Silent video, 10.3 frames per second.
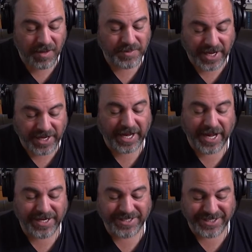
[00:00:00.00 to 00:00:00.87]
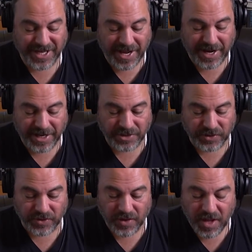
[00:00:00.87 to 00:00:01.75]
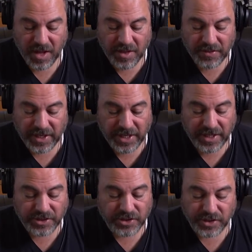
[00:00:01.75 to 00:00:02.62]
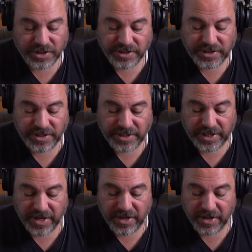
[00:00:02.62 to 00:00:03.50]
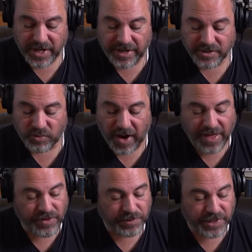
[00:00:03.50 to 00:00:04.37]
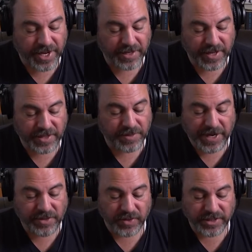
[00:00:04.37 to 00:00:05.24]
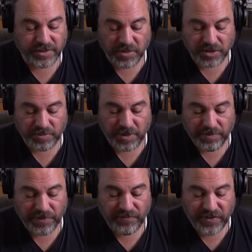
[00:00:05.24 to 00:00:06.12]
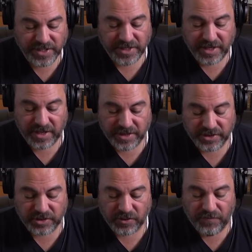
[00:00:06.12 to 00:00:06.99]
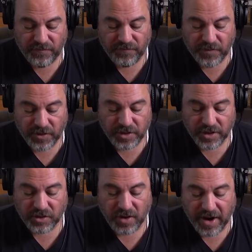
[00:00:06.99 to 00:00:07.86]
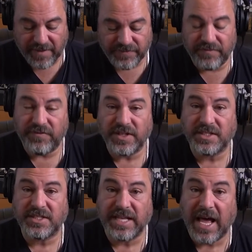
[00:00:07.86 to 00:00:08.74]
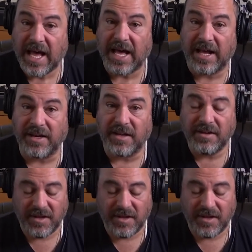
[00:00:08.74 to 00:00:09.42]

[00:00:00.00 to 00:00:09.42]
Dedicated to Saint Andrew. The church's interior is rather plain, and the main reason most people visit is to photograph the facade.